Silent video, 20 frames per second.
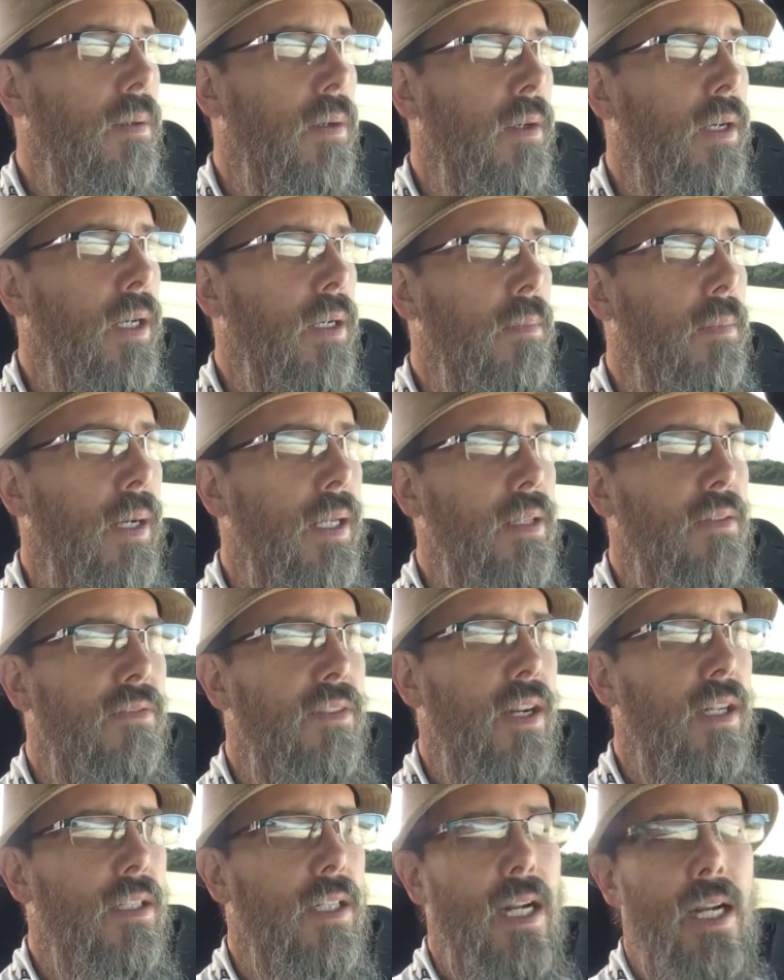over here by the
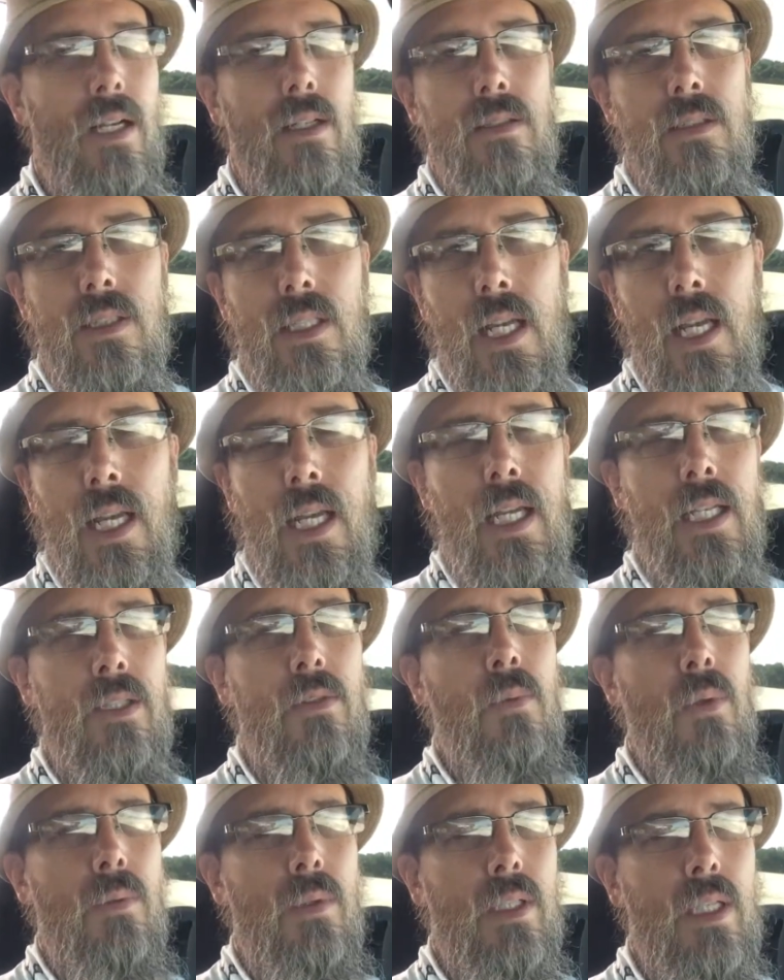fairgrounds, and
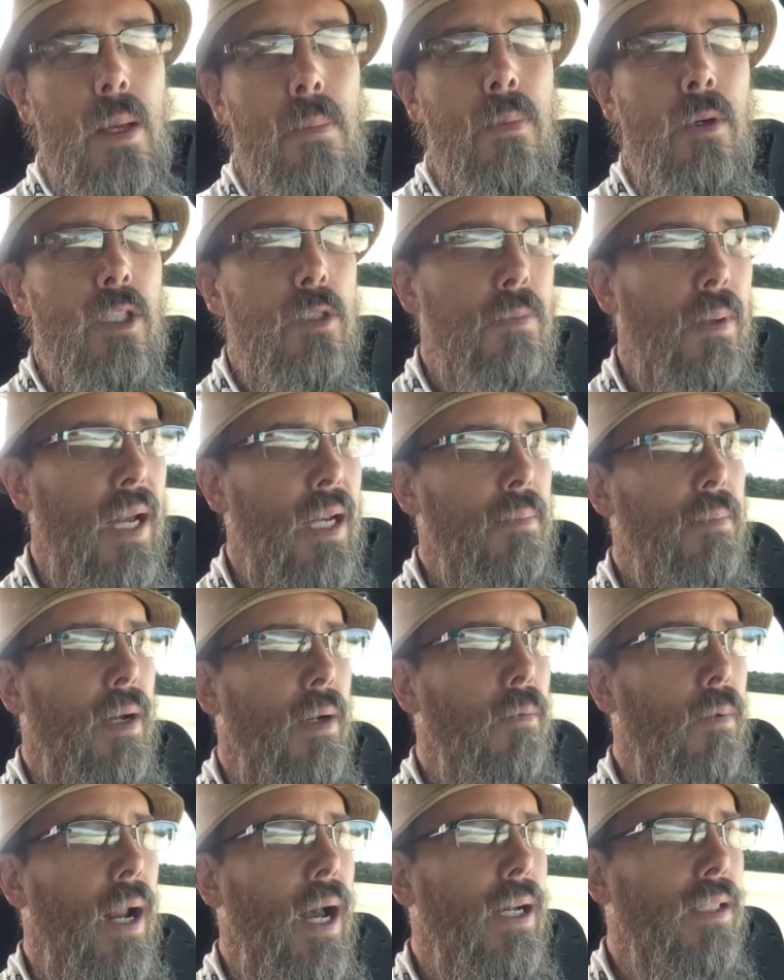it's one reason I pushed back my
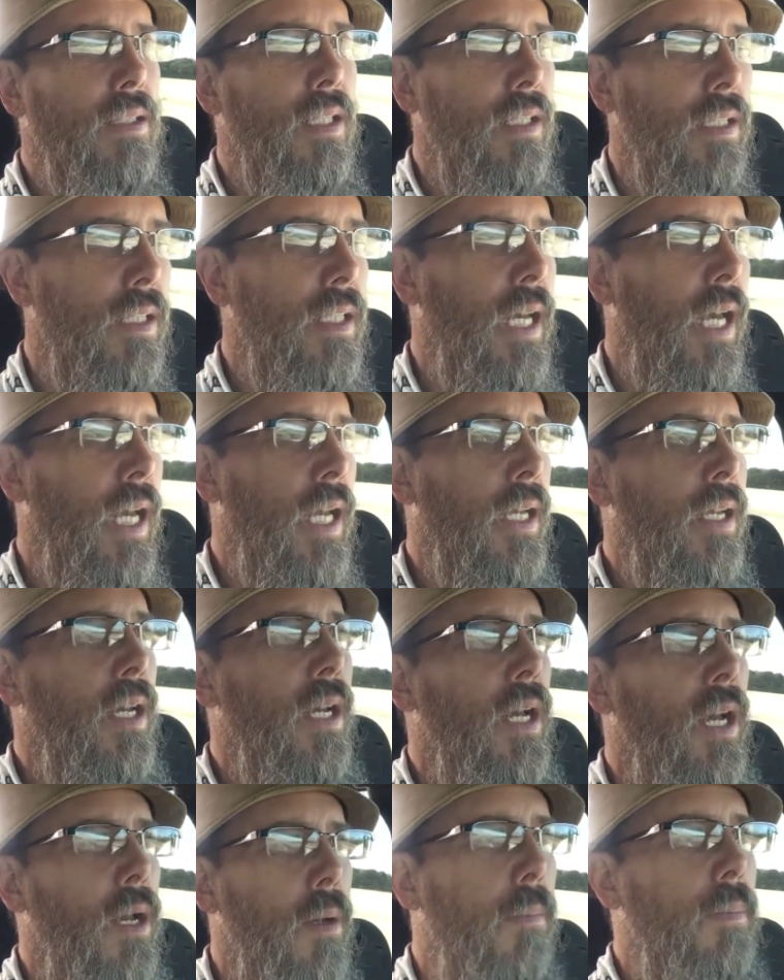route till today
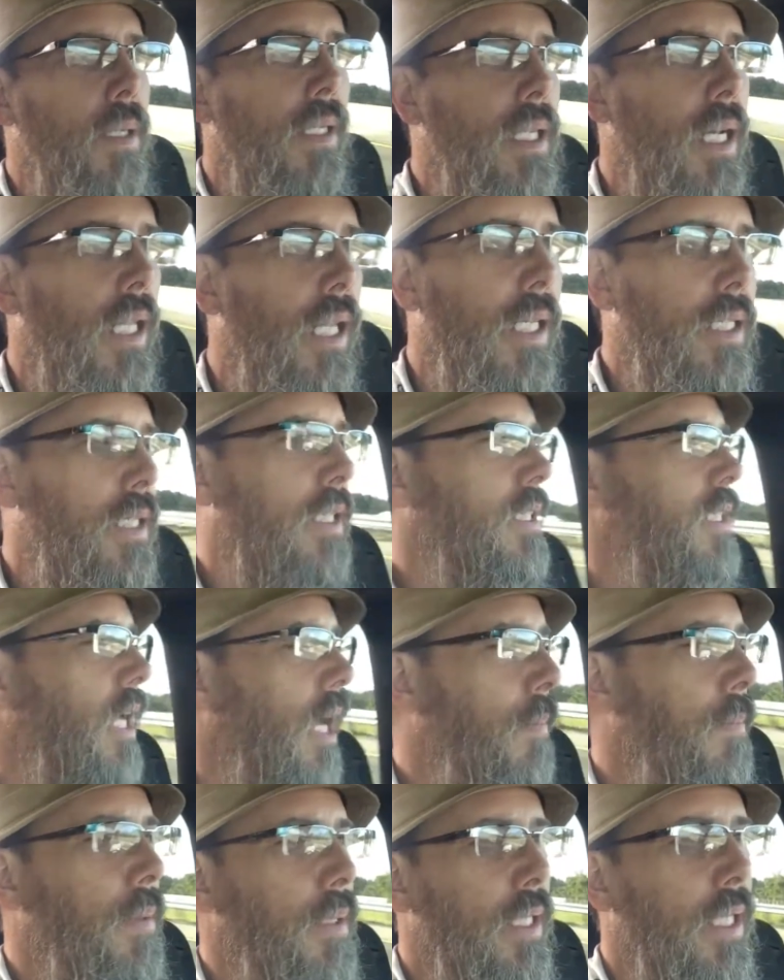because I like to
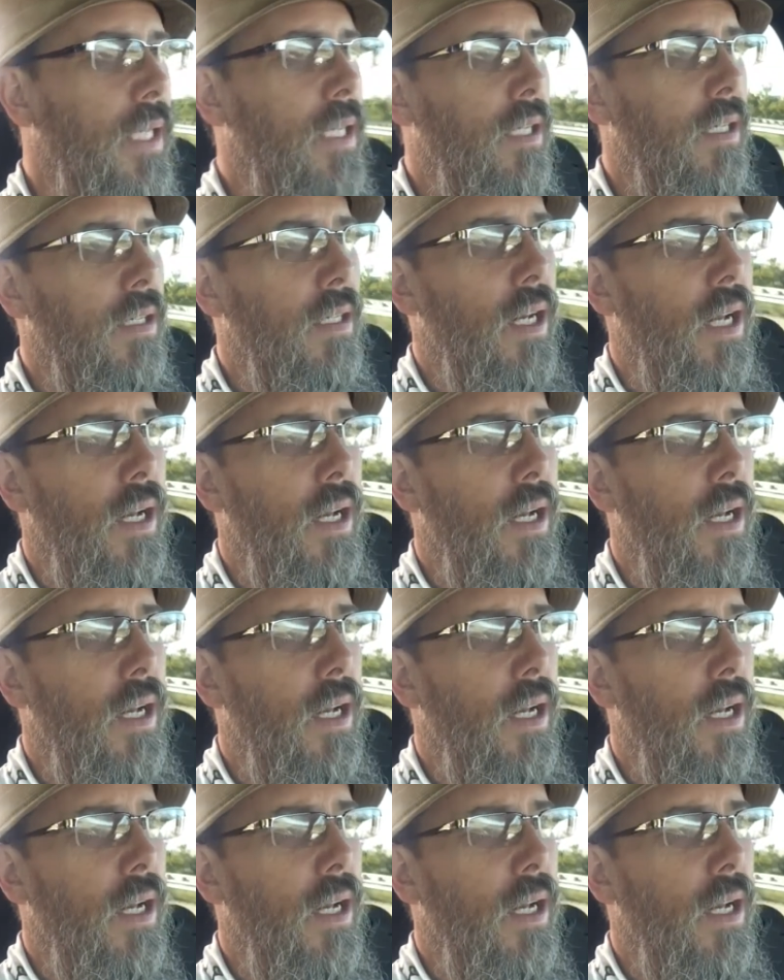stop in here.